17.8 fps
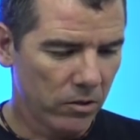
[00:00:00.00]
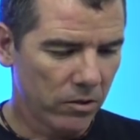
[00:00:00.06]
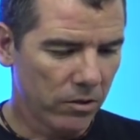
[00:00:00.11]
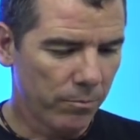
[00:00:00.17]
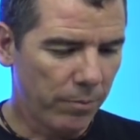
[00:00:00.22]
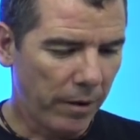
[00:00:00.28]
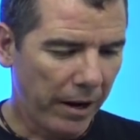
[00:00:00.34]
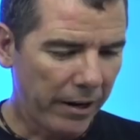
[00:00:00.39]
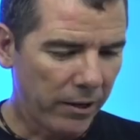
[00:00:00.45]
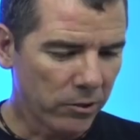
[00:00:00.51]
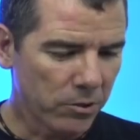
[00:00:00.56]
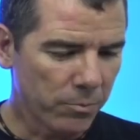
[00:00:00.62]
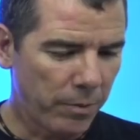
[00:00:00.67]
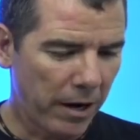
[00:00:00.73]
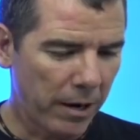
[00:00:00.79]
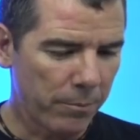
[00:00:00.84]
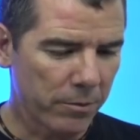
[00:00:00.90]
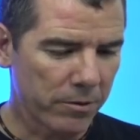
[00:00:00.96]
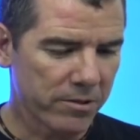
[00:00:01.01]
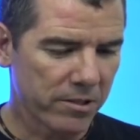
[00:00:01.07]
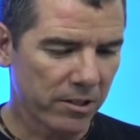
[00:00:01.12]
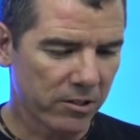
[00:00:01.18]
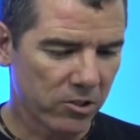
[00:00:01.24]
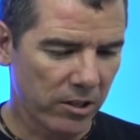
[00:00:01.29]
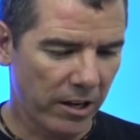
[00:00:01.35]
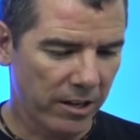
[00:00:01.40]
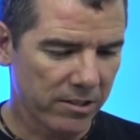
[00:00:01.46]
The bio's paper
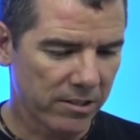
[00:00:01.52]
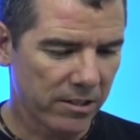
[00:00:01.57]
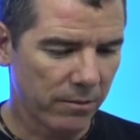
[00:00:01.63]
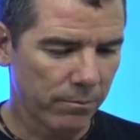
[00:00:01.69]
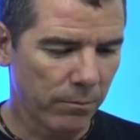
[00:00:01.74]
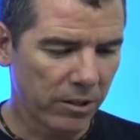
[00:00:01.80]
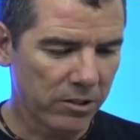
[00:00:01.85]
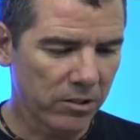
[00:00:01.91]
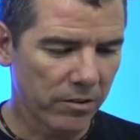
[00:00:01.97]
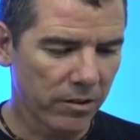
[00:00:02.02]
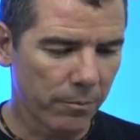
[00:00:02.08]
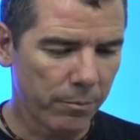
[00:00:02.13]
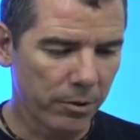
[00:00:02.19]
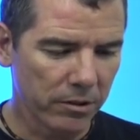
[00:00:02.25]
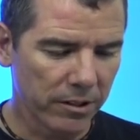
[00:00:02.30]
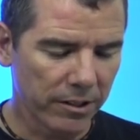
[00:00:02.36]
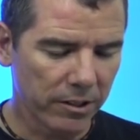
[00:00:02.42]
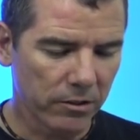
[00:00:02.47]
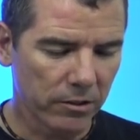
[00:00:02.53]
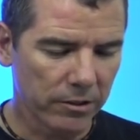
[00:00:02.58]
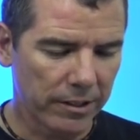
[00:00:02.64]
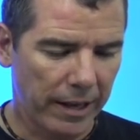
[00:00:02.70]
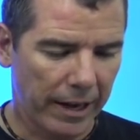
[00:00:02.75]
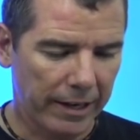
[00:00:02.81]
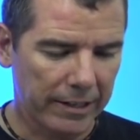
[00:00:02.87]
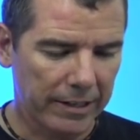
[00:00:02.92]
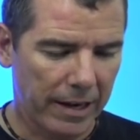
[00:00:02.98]
suggests that much of the political
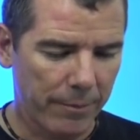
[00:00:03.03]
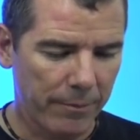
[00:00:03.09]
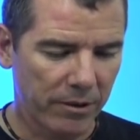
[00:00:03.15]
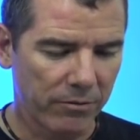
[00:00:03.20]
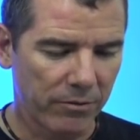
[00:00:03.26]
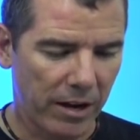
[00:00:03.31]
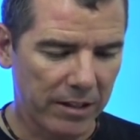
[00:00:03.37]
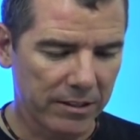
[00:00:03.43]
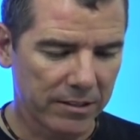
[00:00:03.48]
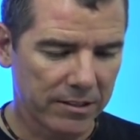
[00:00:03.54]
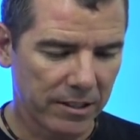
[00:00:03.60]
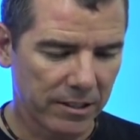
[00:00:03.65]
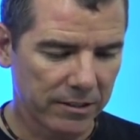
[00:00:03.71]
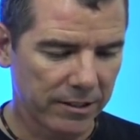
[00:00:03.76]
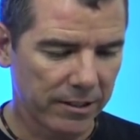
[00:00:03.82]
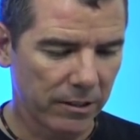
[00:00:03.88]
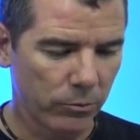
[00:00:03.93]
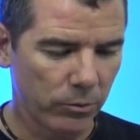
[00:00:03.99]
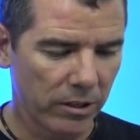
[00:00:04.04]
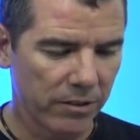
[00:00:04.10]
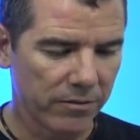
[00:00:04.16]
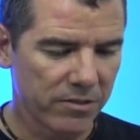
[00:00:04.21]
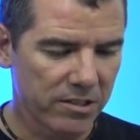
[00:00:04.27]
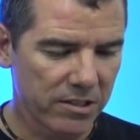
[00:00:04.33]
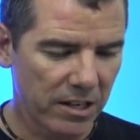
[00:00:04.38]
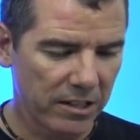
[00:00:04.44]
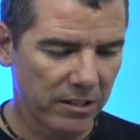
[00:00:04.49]
and economic volatility we have
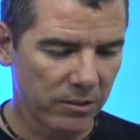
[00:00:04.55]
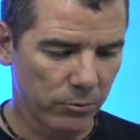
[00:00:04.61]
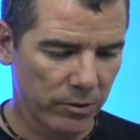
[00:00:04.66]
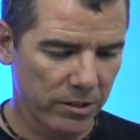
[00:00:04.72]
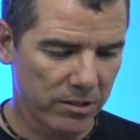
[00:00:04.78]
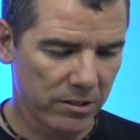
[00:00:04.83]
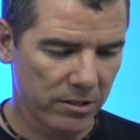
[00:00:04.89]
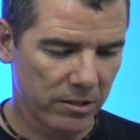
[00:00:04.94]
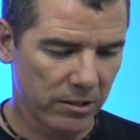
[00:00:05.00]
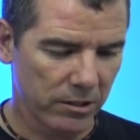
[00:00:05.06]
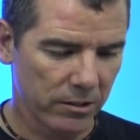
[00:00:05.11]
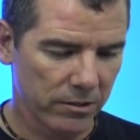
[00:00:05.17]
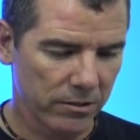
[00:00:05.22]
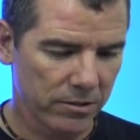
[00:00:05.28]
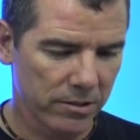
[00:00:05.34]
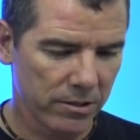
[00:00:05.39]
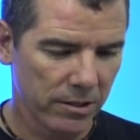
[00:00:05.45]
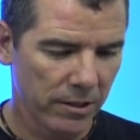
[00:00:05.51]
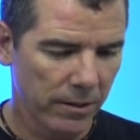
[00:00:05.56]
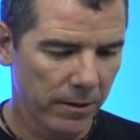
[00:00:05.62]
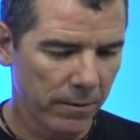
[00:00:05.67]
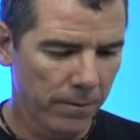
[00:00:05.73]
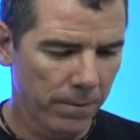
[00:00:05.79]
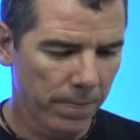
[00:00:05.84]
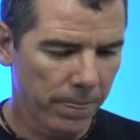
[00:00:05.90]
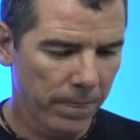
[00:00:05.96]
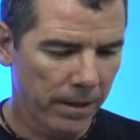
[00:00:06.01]
seen in recent years
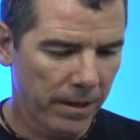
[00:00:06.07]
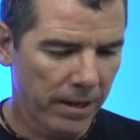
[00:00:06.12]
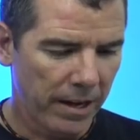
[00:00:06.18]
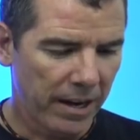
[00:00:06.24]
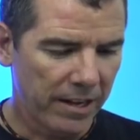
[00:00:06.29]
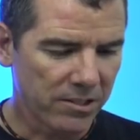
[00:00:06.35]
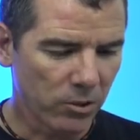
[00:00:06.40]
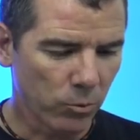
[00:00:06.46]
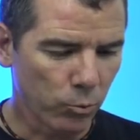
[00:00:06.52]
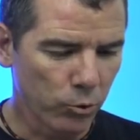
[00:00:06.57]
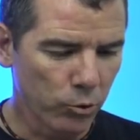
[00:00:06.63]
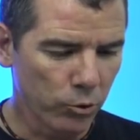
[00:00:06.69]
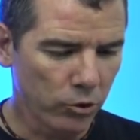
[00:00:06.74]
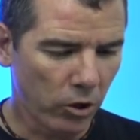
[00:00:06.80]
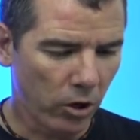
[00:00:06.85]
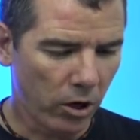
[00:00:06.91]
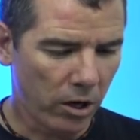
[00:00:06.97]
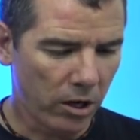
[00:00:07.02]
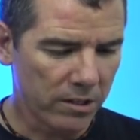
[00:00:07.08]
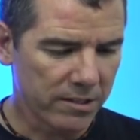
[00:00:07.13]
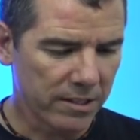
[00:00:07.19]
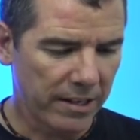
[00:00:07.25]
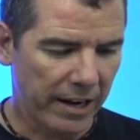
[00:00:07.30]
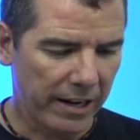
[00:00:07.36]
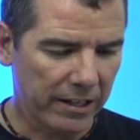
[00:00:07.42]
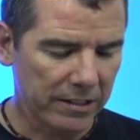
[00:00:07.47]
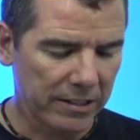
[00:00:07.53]
has a root cause
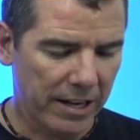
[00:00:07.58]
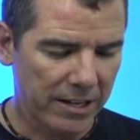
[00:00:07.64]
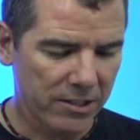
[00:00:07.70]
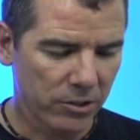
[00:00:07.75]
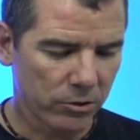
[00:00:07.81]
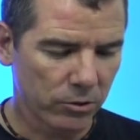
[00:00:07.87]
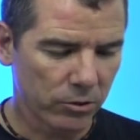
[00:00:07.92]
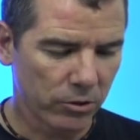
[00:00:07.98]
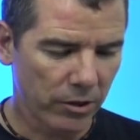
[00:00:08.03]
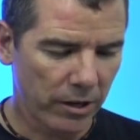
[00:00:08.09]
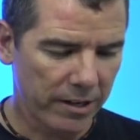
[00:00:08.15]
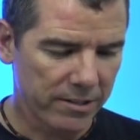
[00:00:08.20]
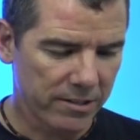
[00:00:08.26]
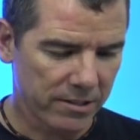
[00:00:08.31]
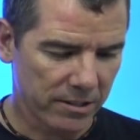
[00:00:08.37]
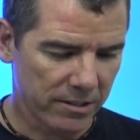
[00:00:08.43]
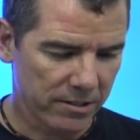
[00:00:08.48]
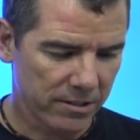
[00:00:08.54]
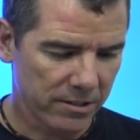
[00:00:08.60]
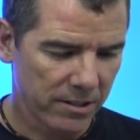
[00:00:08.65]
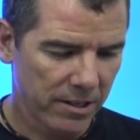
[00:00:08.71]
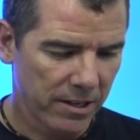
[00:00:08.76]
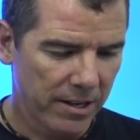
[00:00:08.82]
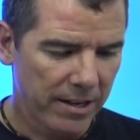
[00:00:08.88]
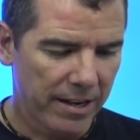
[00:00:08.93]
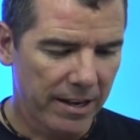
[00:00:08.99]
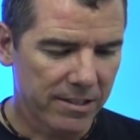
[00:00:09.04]
in ecological crises,
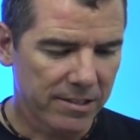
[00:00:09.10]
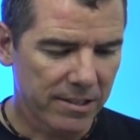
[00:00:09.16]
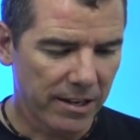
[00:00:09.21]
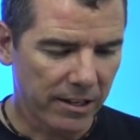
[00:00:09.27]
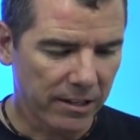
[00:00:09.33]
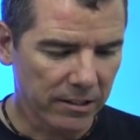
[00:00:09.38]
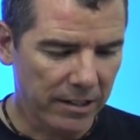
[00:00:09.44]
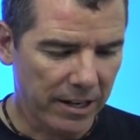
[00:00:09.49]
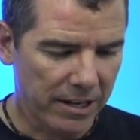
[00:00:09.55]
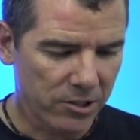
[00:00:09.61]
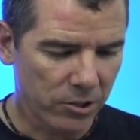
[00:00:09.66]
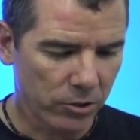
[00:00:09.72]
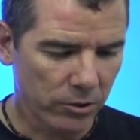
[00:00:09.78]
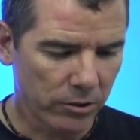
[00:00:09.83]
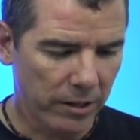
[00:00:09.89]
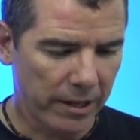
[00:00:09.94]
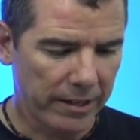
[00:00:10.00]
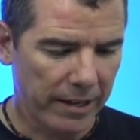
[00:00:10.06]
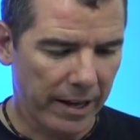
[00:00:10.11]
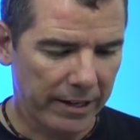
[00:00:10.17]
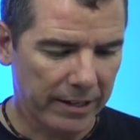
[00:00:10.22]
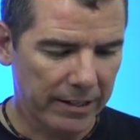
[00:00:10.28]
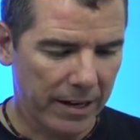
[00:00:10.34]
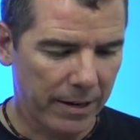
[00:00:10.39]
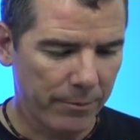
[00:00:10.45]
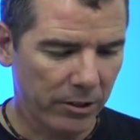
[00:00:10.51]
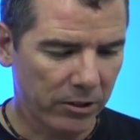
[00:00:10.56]
as the ecological and
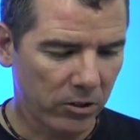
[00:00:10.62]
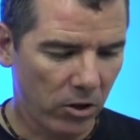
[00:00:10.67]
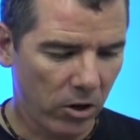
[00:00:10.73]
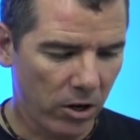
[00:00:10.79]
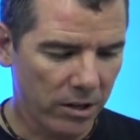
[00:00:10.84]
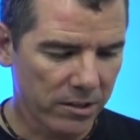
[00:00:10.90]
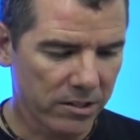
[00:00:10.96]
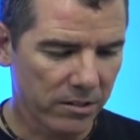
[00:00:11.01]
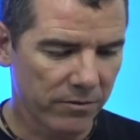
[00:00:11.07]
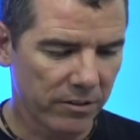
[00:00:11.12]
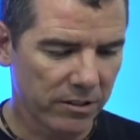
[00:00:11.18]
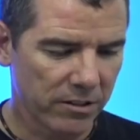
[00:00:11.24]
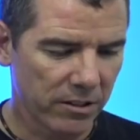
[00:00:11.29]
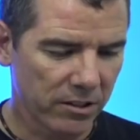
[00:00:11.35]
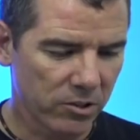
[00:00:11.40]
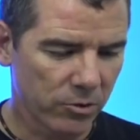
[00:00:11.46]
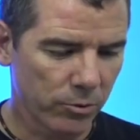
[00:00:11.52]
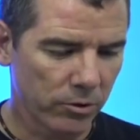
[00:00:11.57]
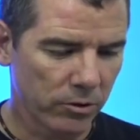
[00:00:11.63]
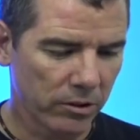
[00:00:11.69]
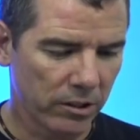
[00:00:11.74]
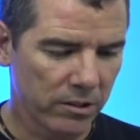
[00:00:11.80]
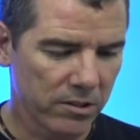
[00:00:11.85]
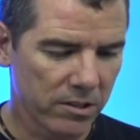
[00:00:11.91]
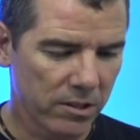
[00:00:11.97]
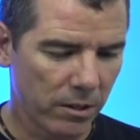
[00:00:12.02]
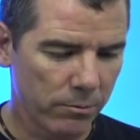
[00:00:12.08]
economic costs of industrial
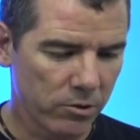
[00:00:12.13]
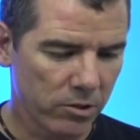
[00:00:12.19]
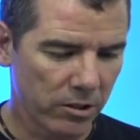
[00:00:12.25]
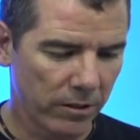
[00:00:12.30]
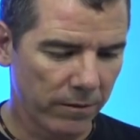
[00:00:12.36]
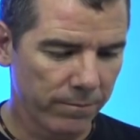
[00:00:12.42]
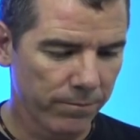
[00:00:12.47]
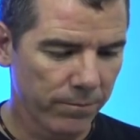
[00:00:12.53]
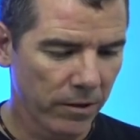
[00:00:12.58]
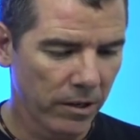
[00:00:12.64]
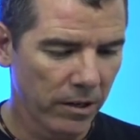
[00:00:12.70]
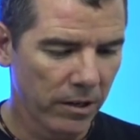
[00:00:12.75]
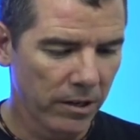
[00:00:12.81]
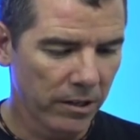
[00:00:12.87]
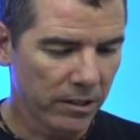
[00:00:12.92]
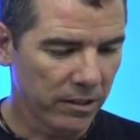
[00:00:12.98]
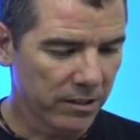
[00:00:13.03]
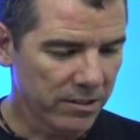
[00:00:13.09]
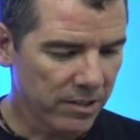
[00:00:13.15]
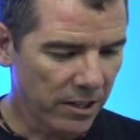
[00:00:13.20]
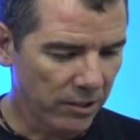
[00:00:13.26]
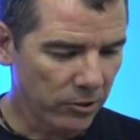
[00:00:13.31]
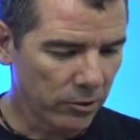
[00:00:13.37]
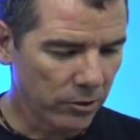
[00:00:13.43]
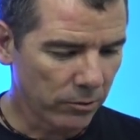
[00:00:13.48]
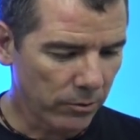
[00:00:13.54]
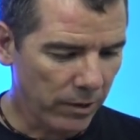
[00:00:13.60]
consumption
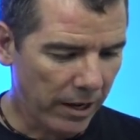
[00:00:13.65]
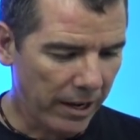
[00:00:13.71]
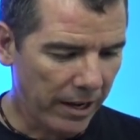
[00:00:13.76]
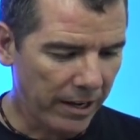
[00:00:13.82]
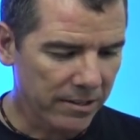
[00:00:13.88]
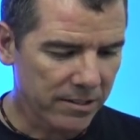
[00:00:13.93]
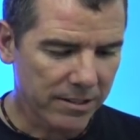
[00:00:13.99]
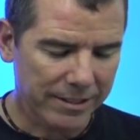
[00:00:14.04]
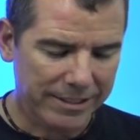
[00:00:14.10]
continue to rise.